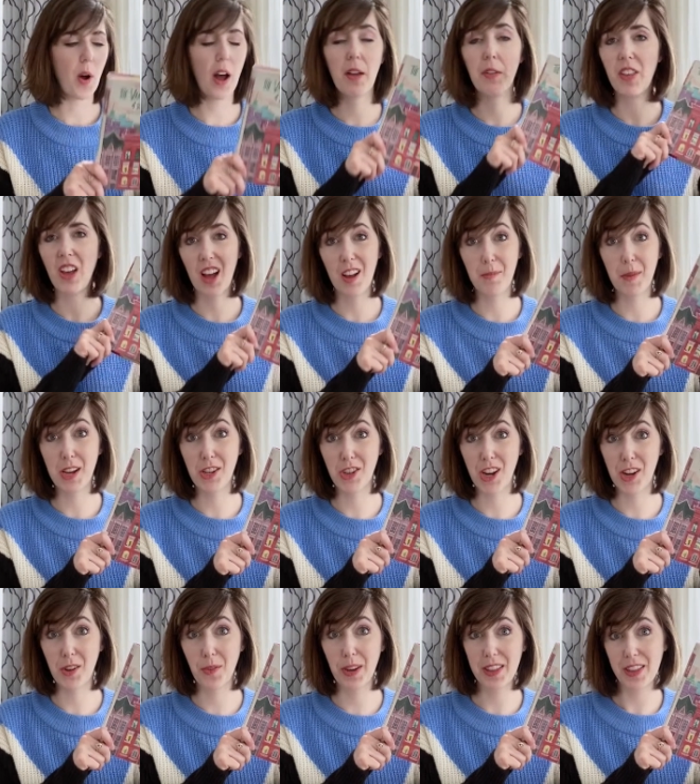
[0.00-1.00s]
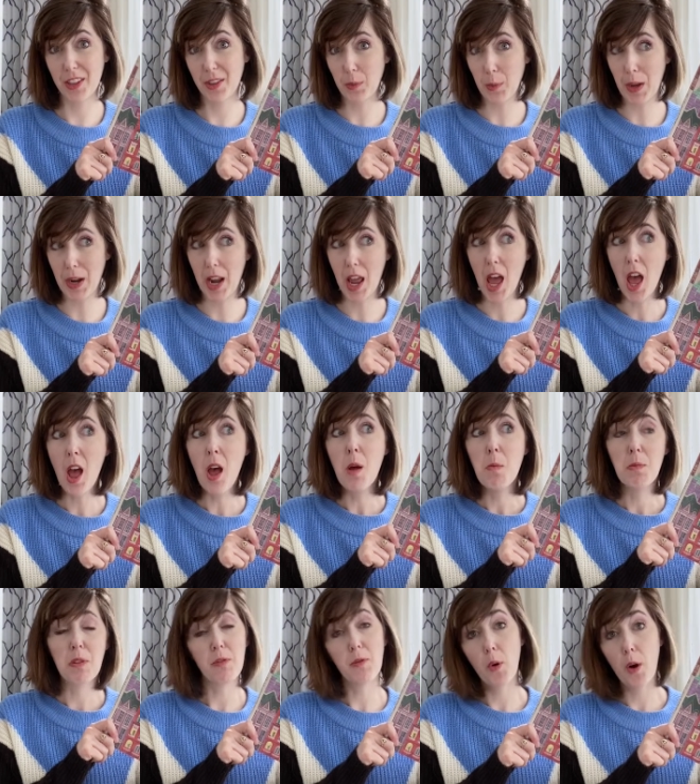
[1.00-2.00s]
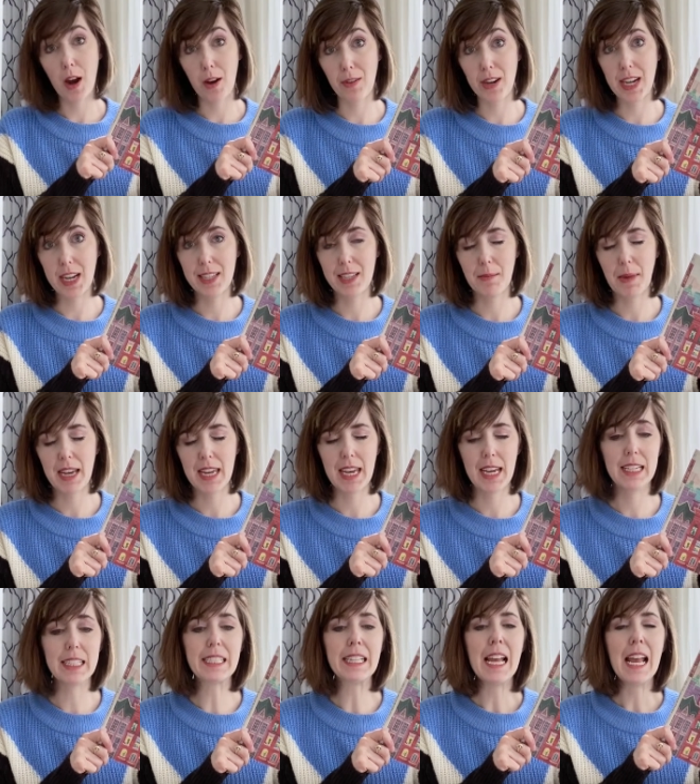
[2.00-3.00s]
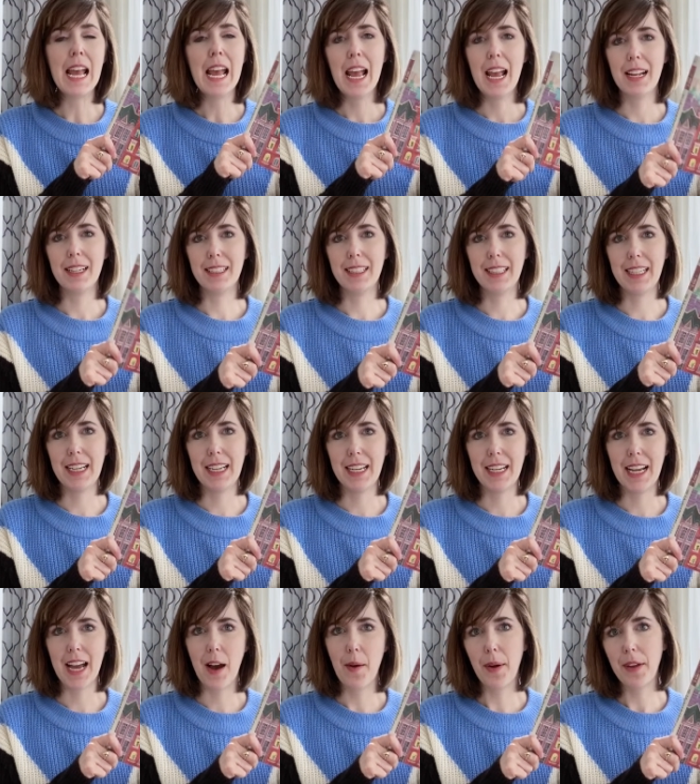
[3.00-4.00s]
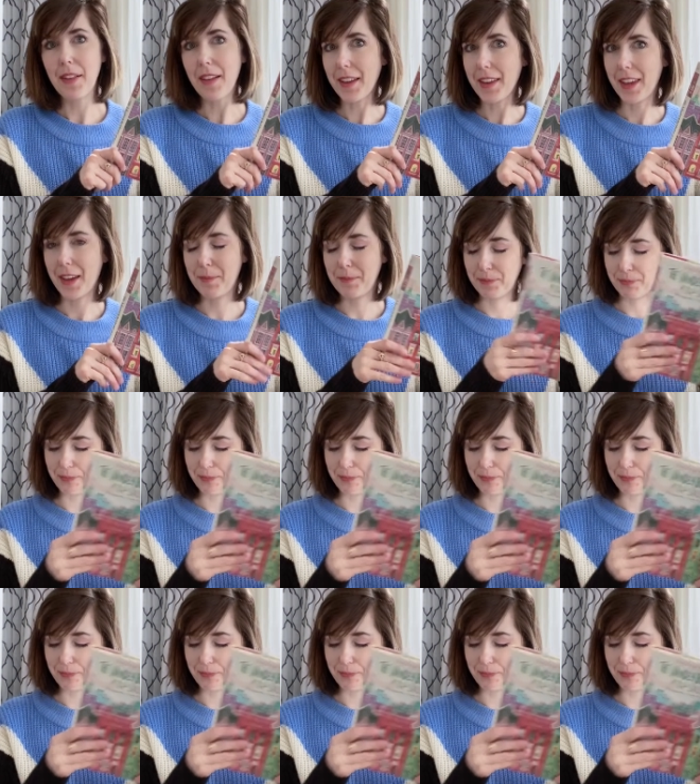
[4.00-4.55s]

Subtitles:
I thought I might try to read this one before I read it to my kids and see how I like it.